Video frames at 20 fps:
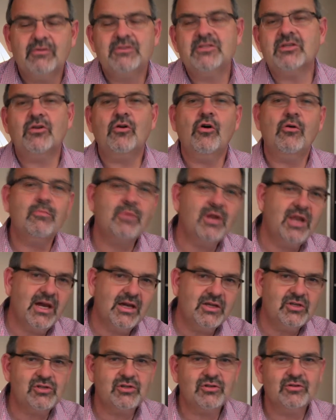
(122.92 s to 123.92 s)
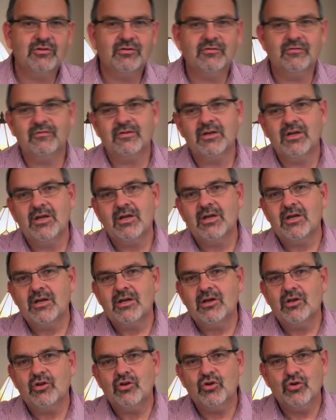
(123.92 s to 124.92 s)
it's a combination of
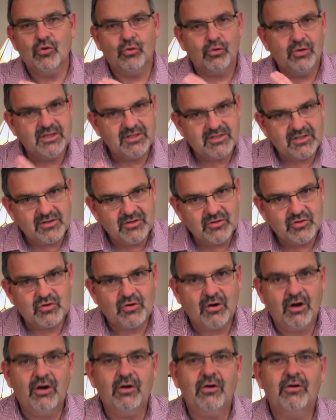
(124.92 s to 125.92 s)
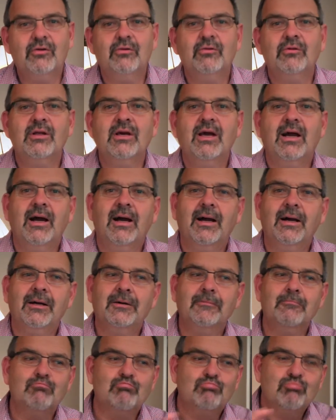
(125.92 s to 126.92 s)
noise control,
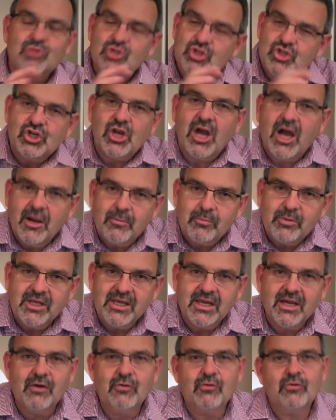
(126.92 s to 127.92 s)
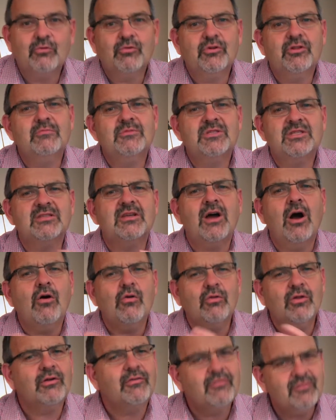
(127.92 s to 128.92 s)
sharpening algorithms, there's a
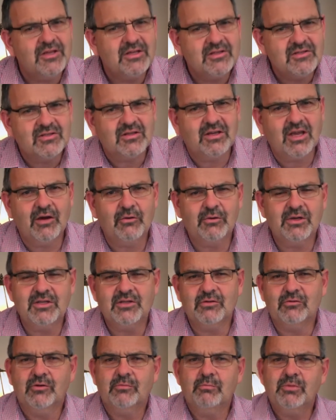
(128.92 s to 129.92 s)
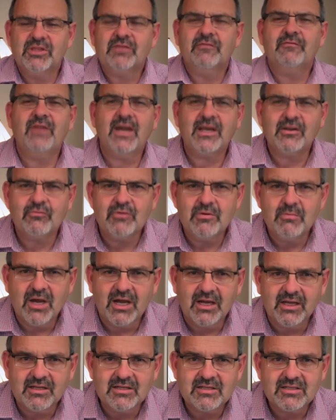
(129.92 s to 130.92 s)
whole lot of things that go into it. But the fact
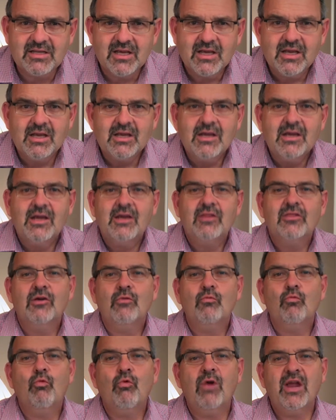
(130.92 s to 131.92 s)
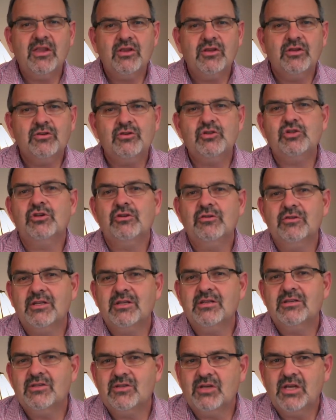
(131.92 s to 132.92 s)
remains that when you shoot
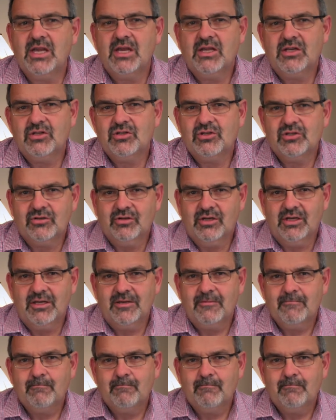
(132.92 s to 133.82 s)
in DNG